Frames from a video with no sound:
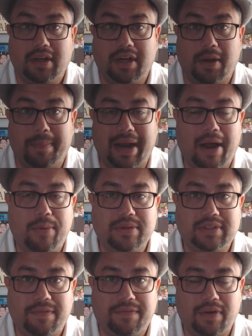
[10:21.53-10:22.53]
You know, but I
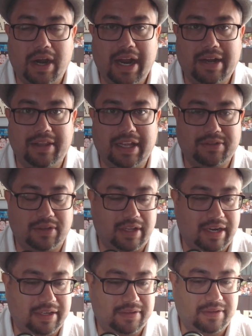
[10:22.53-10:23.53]
was afraid, and that's a
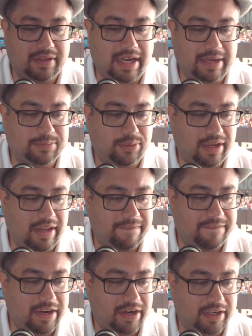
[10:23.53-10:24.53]
lot of time we let
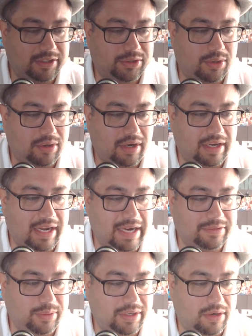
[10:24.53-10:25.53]
fear control our
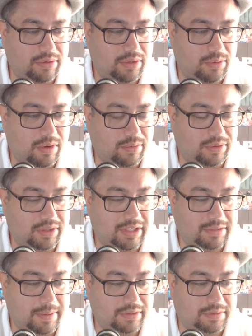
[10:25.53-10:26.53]
lives. We don't do what we're really
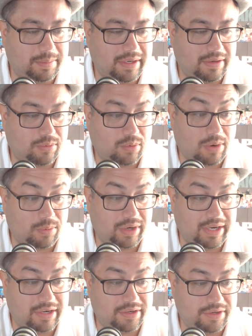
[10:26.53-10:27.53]
supposed to be, what we're
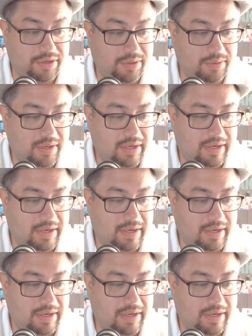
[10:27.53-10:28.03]
here to do.